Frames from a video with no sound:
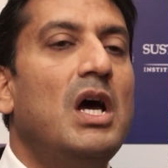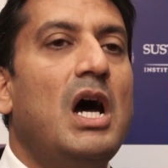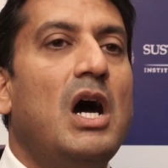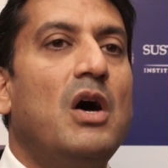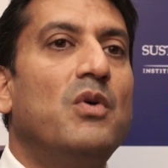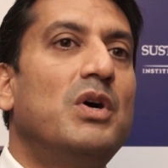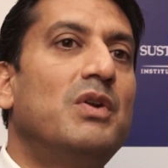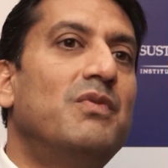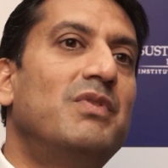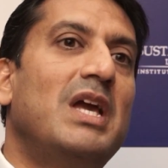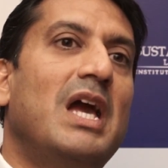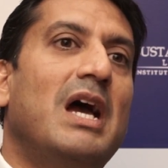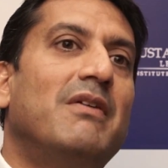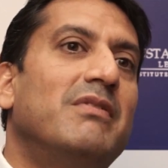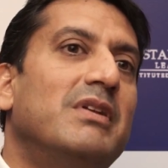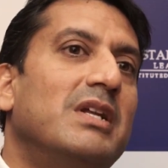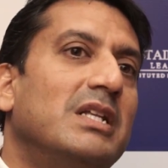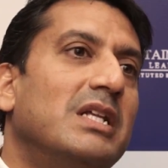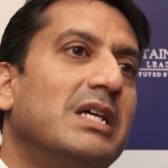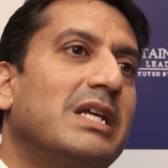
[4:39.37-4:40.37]
However, we
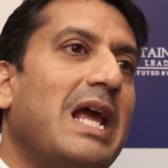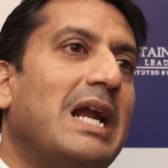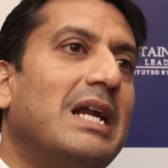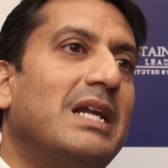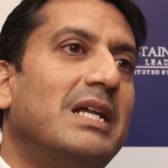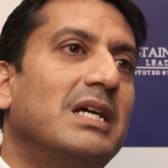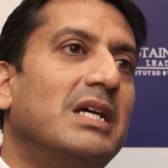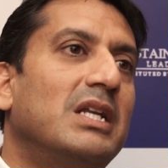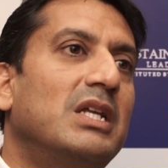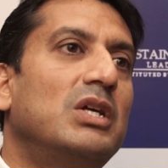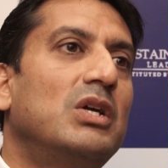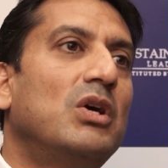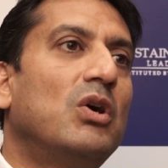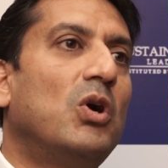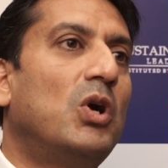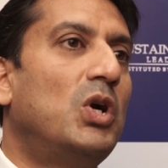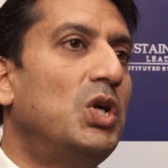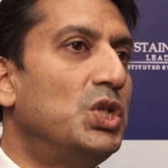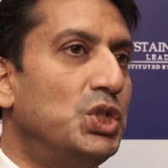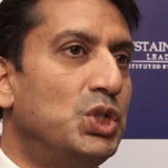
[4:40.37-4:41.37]
have another category
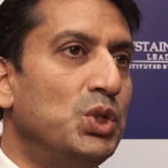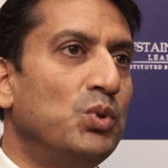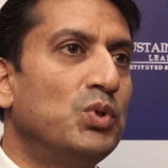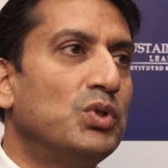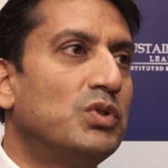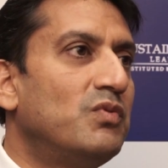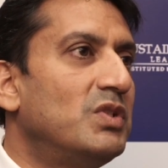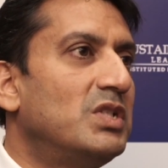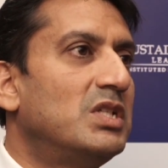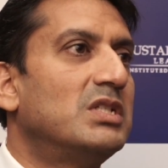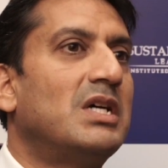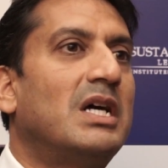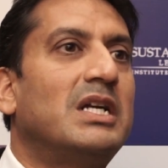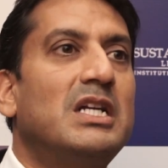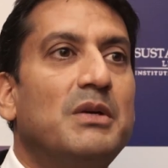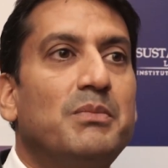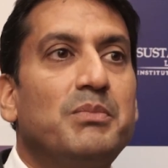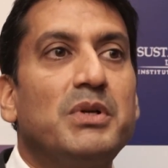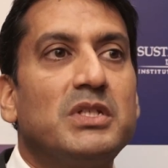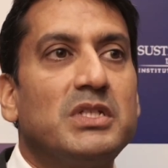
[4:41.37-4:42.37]
called juice, which is
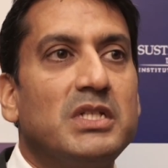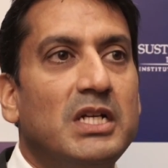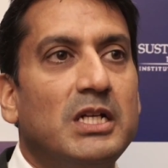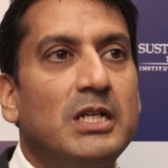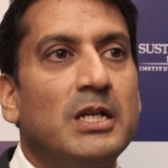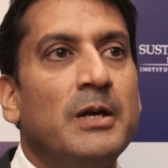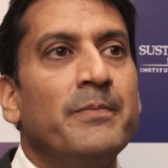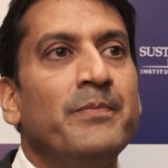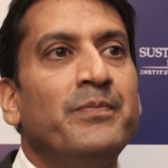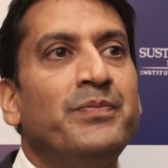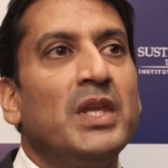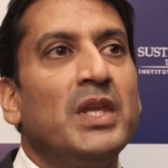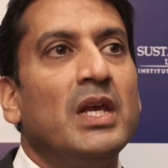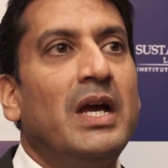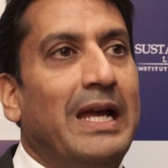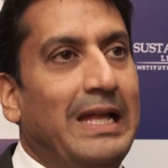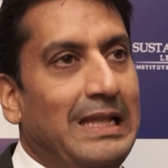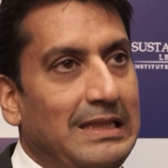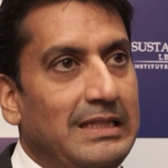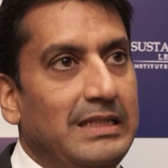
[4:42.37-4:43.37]
100%
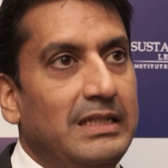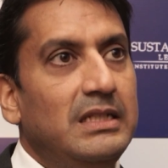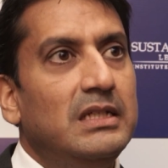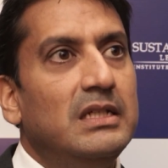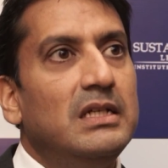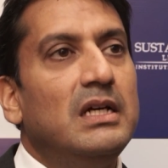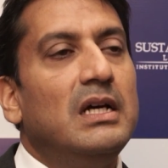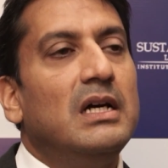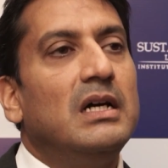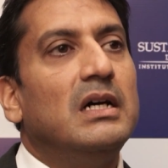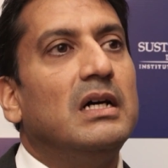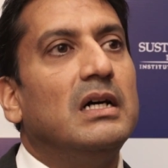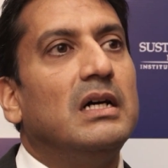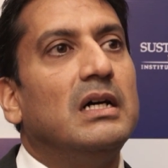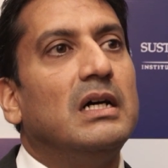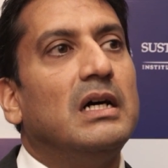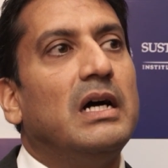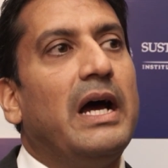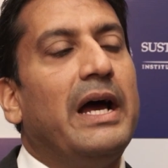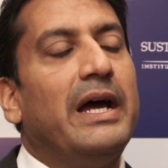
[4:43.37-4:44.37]
healthy,
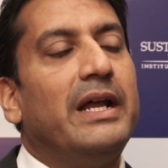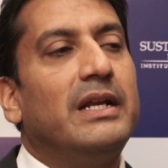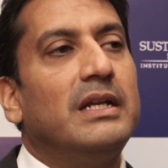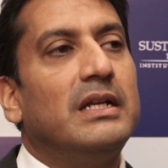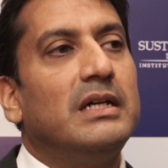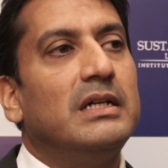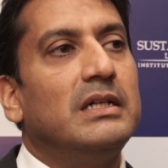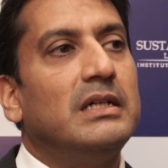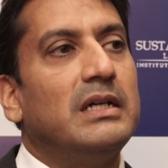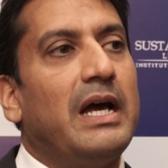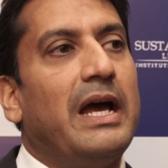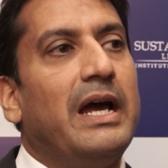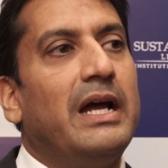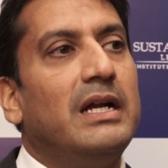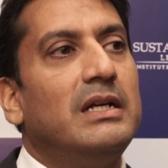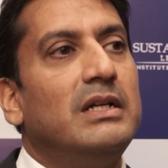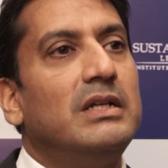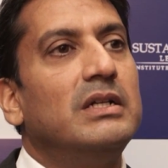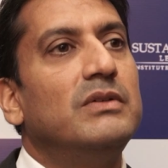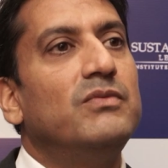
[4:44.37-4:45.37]

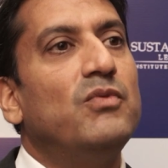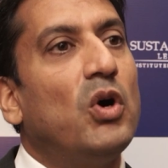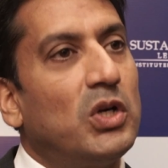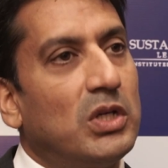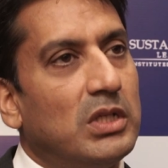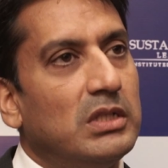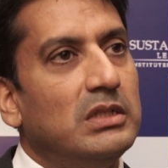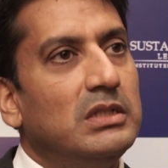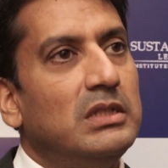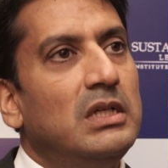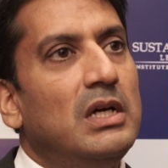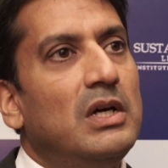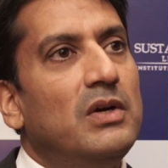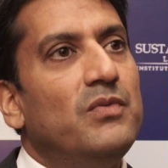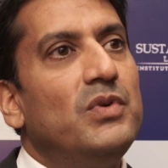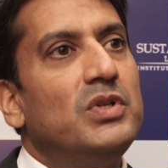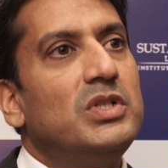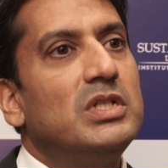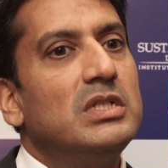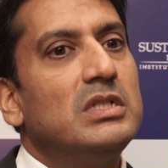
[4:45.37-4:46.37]
and water,
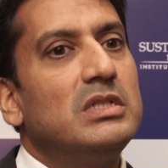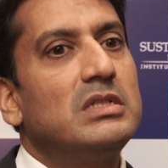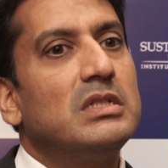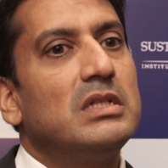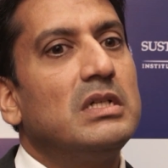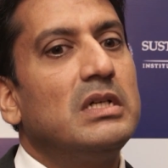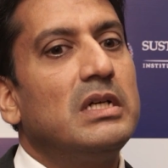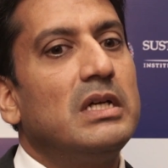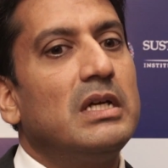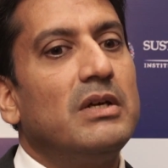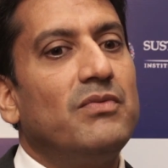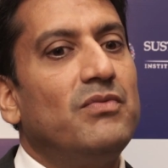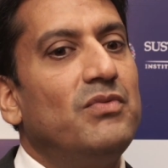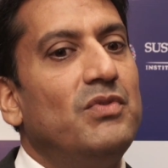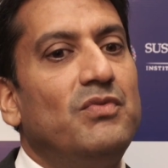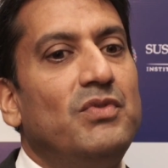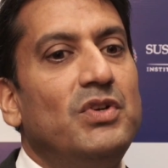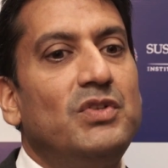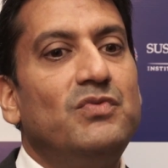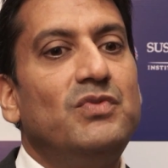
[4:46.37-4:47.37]
which is
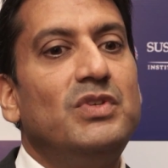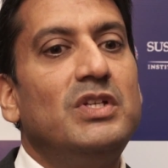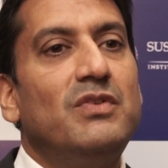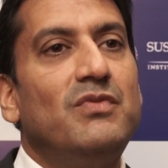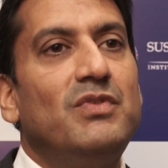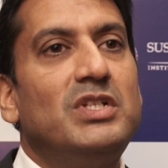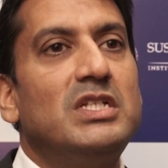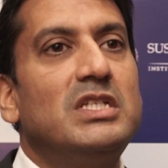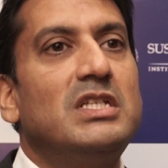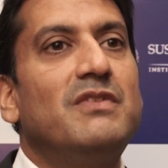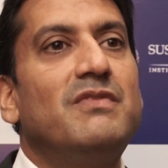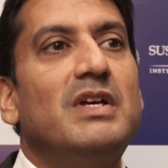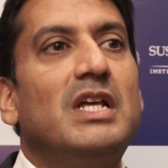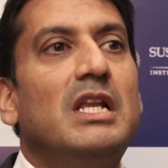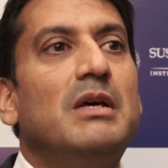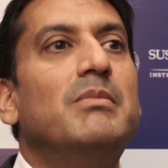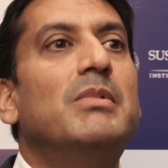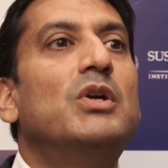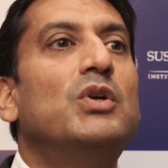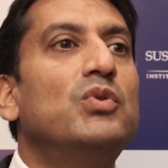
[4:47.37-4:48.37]

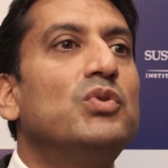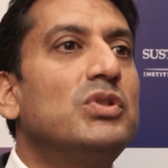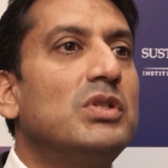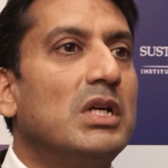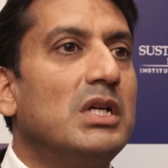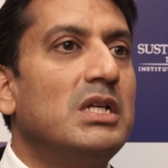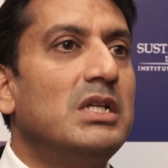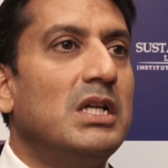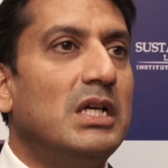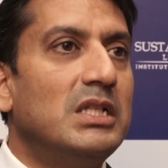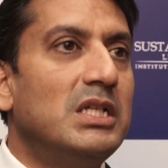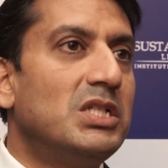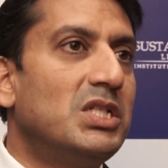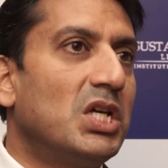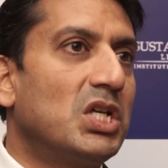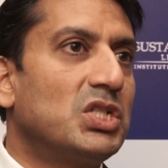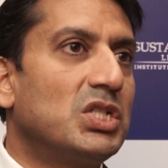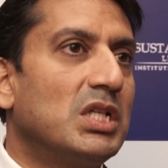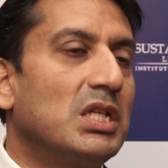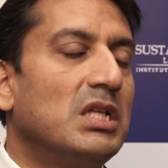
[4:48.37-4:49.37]
available to certain other
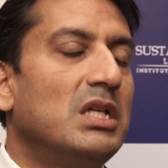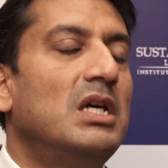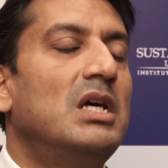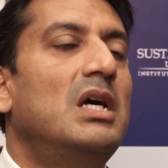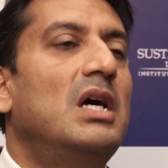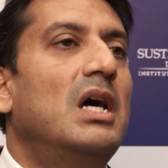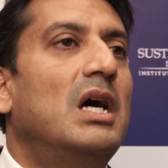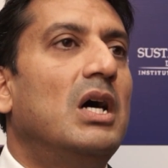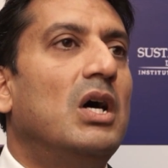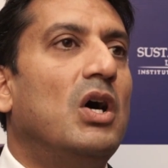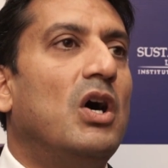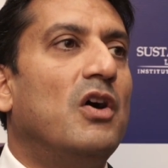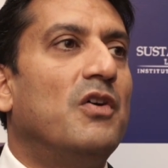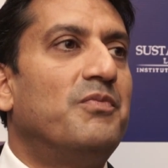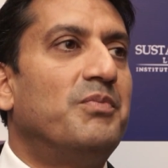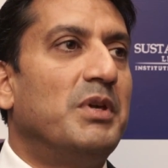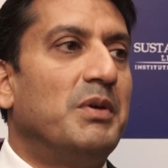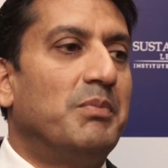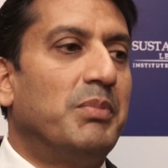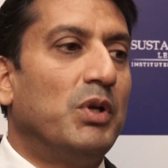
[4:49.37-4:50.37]
section of
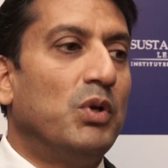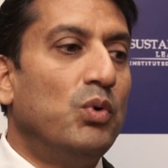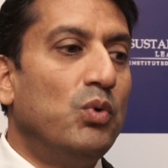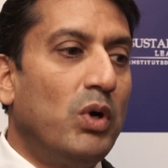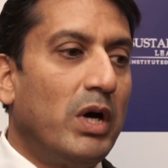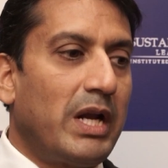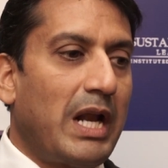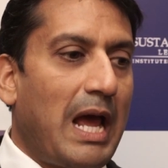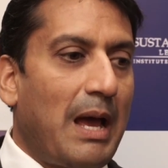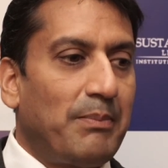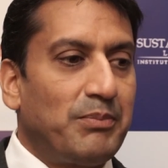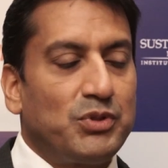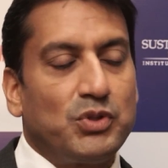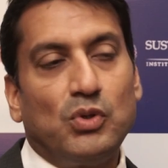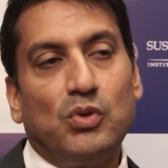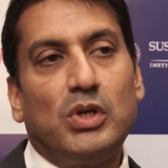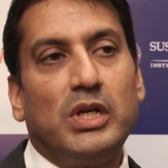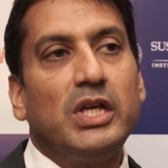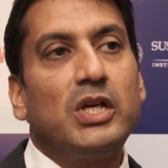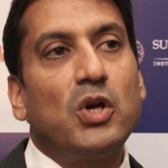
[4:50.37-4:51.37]
people who are
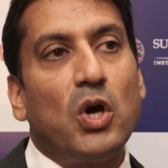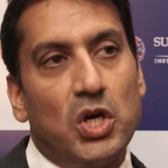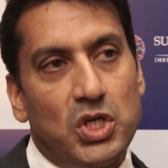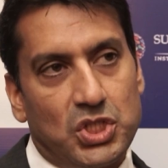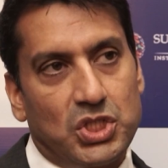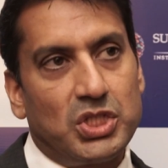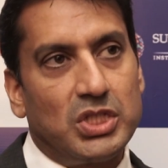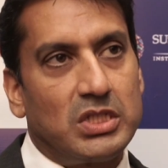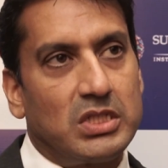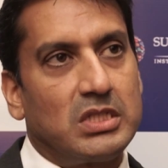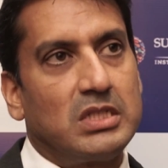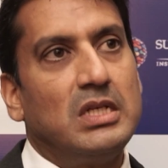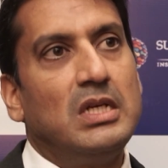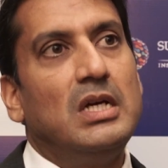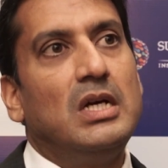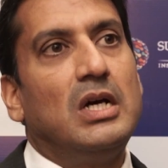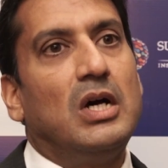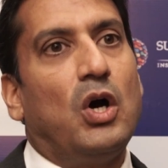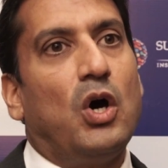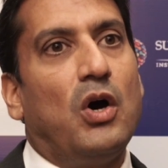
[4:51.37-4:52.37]
absolutely conscious
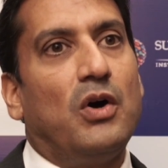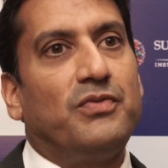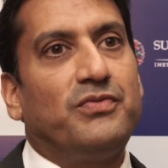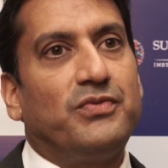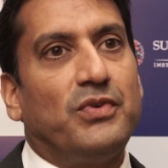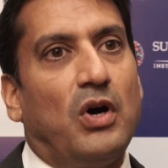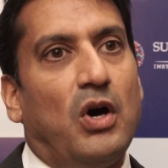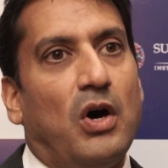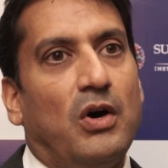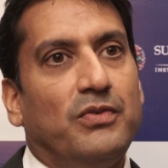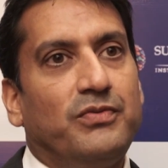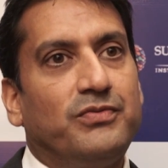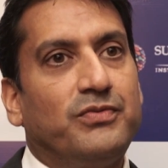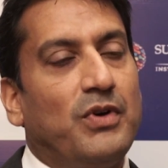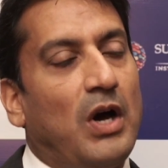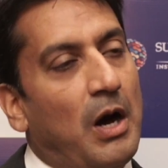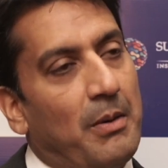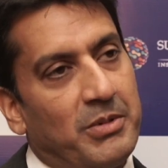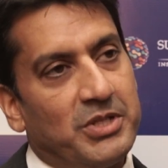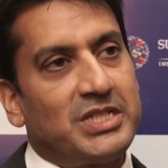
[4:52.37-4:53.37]
of
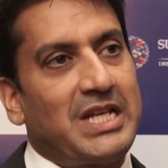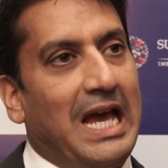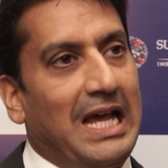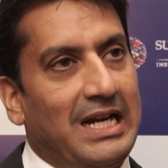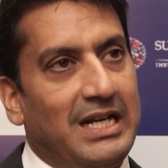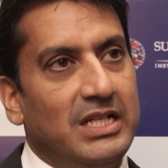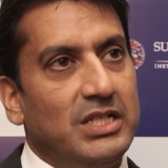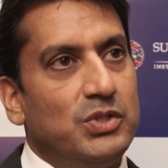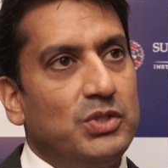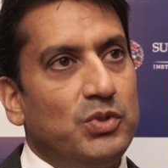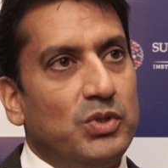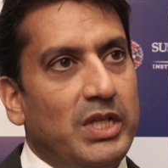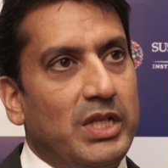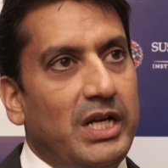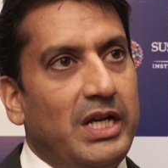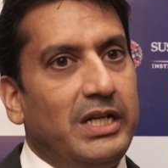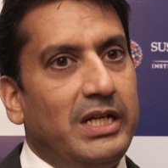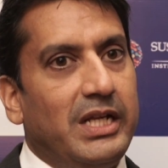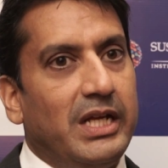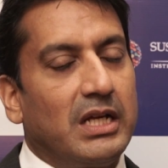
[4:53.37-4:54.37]
how much calories do
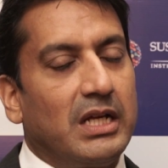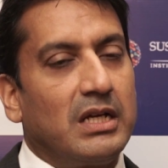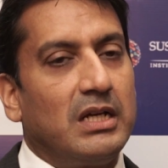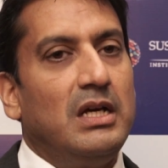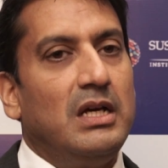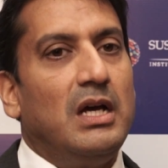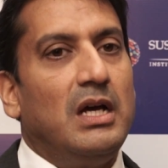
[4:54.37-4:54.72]
they intake.